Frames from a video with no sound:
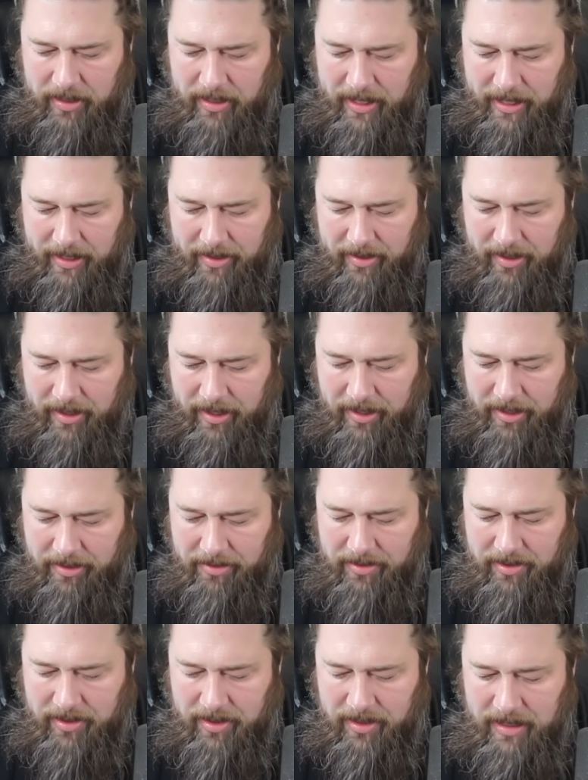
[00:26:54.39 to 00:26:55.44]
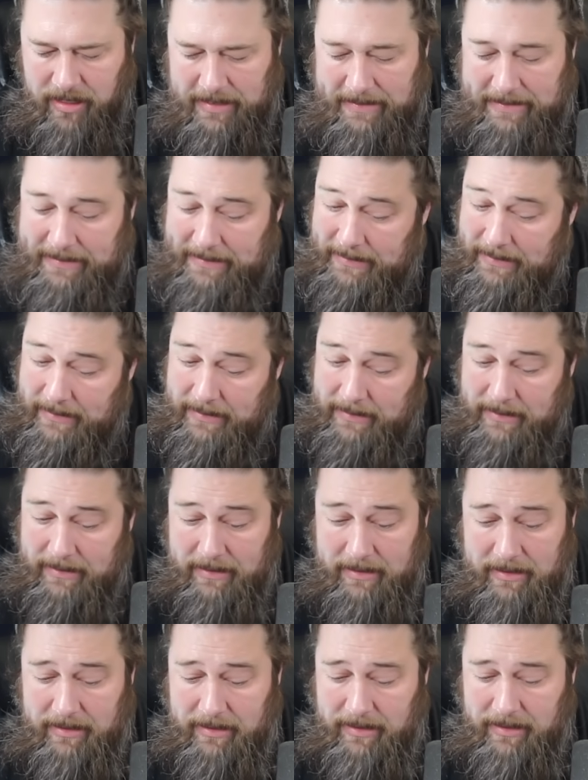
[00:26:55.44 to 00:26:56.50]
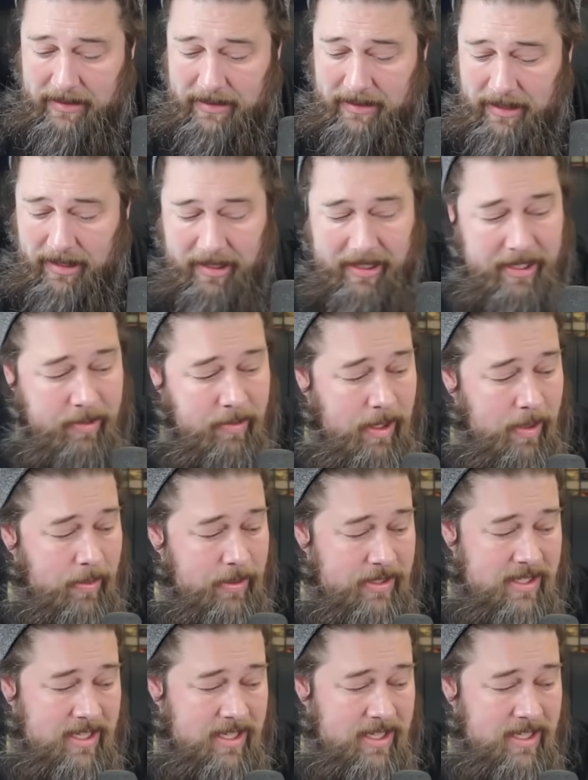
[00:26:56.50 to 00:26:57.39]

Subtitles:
Nykthos. All right, well, we'll